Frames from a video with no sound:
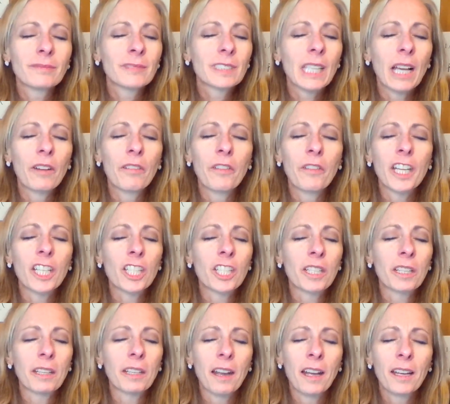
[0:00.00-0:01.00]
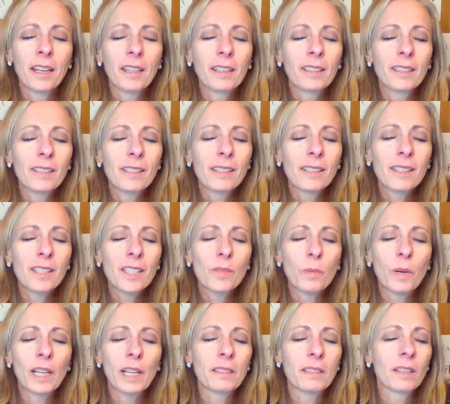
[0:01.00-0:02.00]
salvation
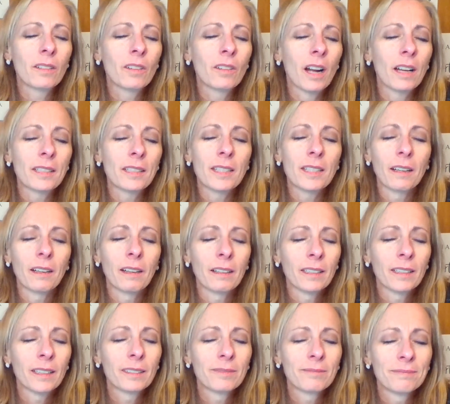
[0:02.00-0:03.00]
spreads across the earth.